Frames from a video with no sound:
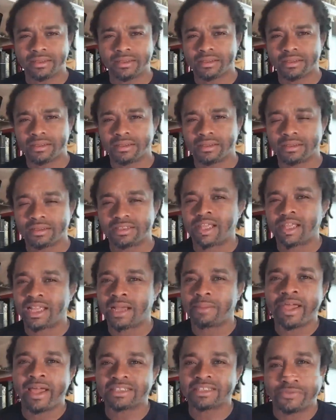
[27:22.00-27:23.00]
Stop
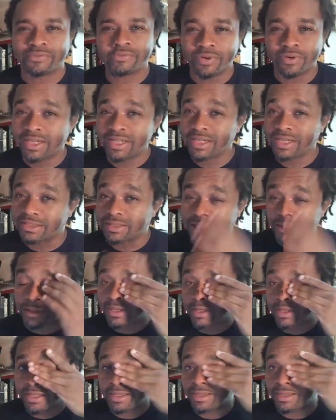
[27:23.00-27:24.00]
asking for anything,
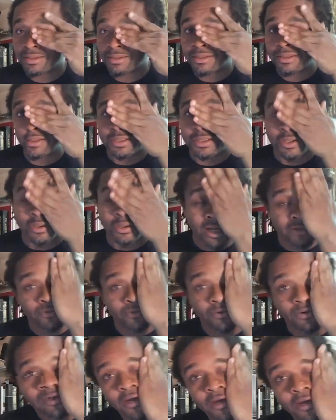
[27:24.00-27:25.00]
man. Don't ask for
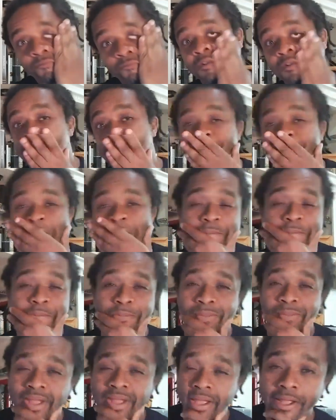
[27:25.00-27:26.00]
nothing from these people,
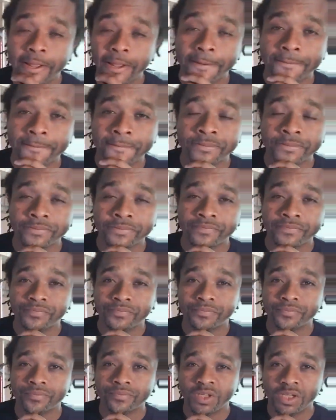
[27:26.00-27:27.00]
man.
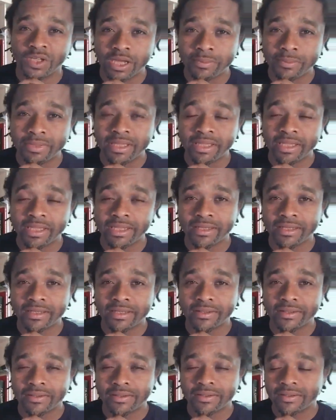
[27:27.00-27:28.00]
You know what I mean?
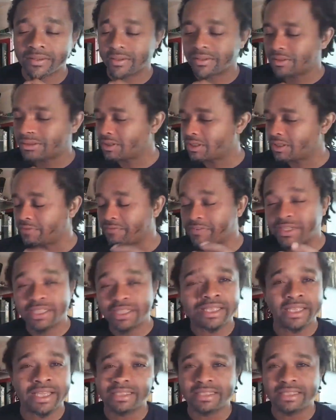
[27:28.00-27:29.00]
If
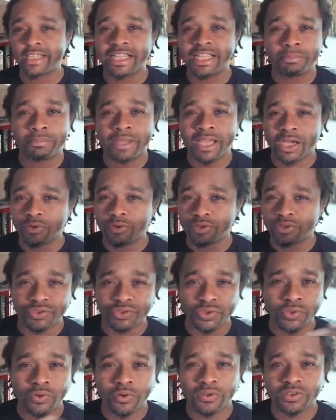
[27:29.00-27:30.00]
anything, take back what's
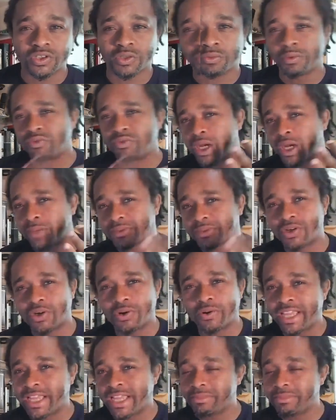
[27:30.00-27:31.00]
yours. So when we drop the whole
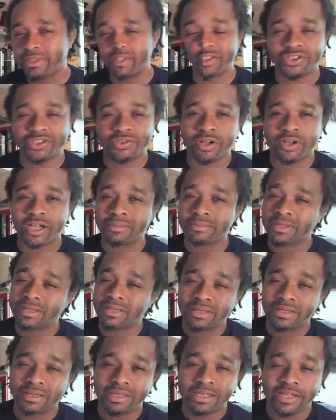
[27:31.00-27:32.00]
habeas drop,
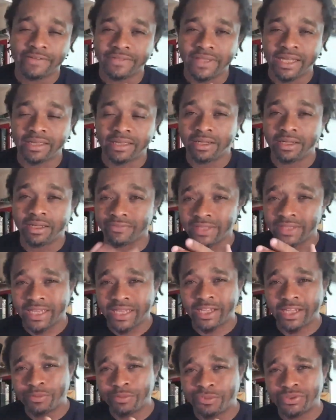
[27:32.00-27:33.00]
if that
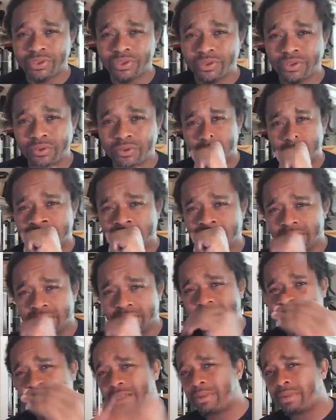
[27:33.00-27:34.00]
helps you
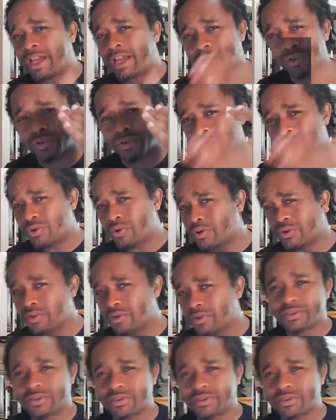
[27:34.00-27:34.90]
take back what's yours,